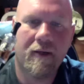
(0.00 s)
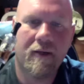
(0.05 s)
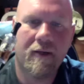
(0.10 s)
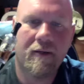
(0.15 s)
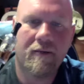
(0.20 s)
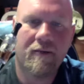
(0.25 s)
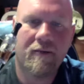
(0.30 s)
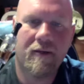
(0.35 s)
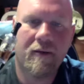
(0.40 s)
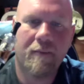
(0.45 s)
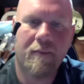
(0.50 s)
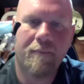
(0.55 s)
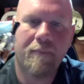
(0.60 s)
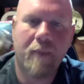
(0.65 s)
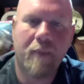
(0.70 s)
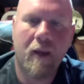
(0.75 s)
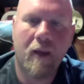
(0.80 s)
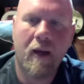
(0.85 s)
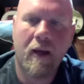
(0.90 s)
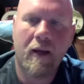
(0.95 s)
So,
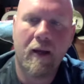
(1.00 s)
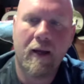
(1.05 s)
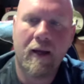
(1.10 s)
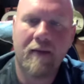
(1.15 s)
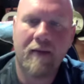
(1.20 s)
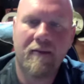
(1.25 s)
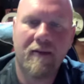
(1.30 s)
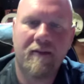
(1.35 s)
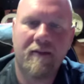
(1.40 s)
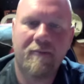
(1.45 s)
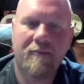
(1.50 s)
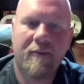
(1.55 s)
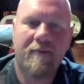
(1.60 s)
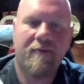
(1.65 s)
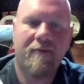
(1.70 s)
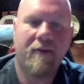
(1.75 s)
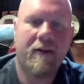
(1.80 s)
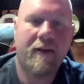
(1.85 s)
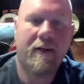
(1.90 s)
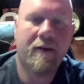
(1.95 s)
guys, that's my
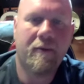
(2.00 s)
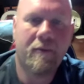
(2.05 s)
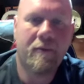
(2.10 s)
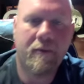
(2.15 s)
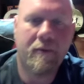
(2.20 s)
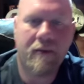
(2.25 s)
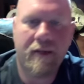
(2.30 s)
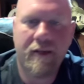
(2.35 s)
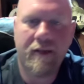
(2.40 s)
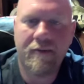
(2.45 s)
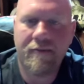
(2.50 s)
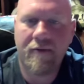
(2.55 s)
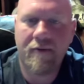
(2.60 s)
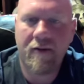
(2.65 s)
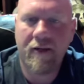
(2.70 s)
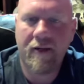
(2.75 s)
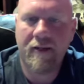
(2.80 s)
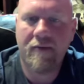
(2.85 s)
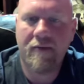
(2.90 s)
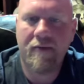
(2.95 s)
video. If you
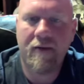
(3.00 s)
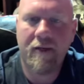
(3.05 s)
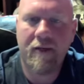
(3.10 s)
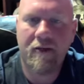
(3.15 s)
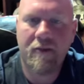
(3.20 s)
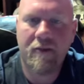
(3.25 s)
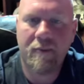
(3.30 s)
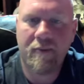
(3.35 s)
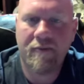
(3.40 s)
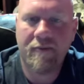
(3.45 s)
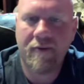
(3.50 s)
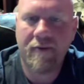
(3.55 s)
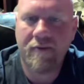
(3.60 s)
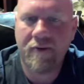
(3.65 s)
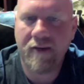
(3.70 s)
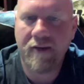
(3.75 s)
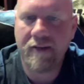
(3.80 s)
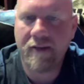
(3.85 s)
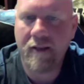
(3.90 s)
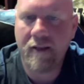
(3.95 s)
liked the video, do me a
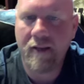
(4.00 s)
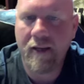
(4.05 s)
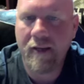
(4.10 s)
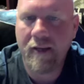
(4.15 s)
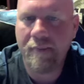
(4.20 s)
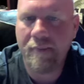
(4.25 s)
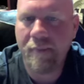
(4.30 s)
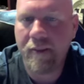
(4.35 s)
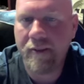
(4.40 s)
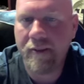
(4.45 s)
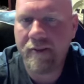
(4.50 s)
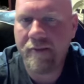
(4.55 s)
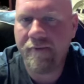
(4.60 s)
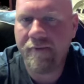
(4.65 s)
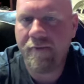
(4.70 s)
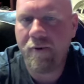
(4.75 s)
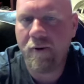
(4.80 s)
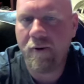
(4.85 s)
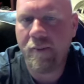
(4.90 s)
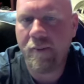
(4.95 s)
favor, hit the like button
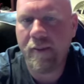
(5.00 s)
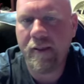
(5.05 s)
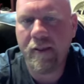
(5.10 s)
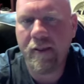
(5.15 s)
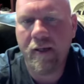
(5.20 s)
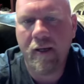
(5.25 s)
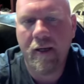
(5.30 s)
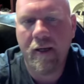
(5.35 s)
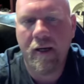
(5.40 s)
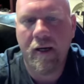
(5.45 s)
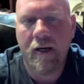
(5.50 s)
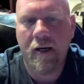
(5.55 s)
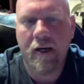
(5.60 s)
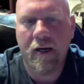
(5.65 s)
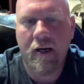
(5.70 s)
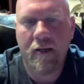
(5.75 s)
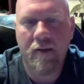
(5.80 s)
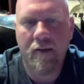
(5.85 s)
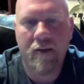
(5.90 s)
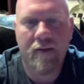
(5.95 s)
for me.
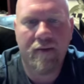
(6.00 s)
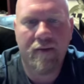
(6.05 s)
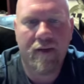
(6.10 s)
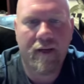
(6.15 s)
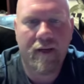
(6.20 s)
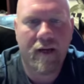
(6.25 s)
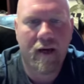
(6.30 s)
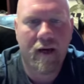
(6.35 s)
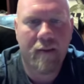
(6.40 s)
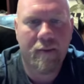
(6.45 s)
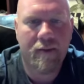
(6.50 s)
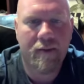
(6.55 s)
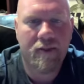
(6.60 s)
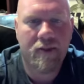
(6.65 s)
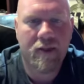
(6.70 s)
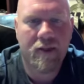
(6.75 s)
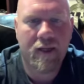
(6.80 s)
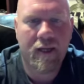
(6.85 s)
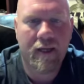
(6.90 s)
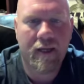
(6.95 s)
Uh, leave any comments
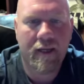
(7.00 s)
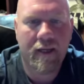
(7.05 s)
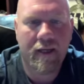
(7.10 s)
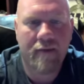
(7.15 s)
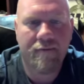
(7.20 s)
you'd like.